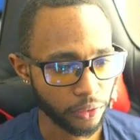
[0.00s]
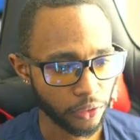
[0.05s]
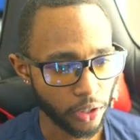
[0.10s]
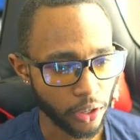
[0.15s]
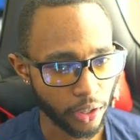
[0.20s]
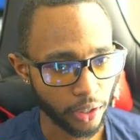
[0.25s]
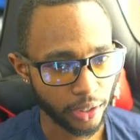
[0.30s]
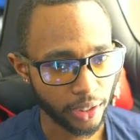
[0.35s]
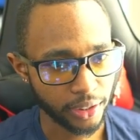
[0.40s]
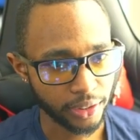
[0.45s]

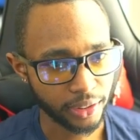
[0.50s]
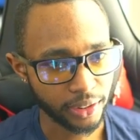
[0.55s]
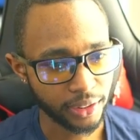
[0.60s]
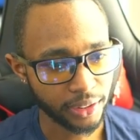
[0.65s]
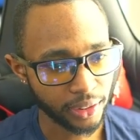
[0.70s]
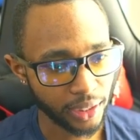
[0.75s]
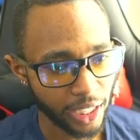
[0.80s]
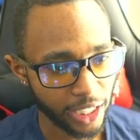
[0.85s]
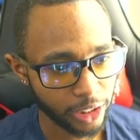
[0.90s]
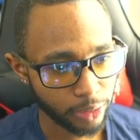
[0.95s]
guard as he
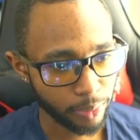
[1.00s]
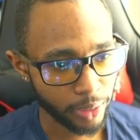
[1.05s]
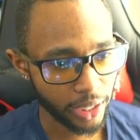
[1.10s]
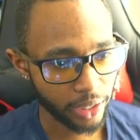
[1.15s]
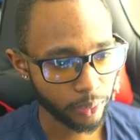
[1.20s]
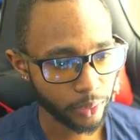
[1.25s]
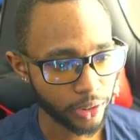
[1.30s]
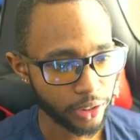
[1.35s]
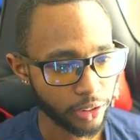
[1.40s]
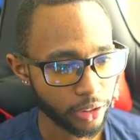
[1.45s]
slides back,
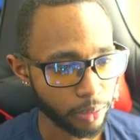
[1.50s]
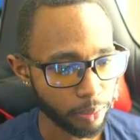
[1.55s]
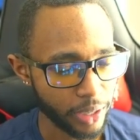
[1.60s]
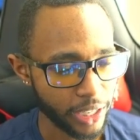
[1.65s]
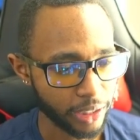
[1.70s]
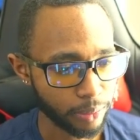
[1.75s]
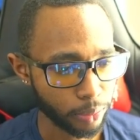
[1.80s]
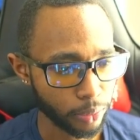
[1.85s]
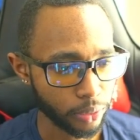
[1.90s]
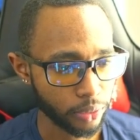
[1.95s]
which is the
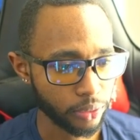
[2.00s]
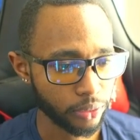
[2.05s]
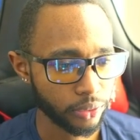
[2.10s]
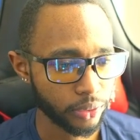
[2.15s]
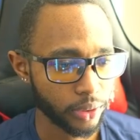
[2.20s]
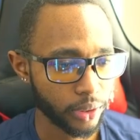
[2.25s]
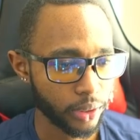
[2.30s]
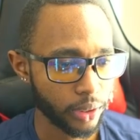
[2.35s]
best move.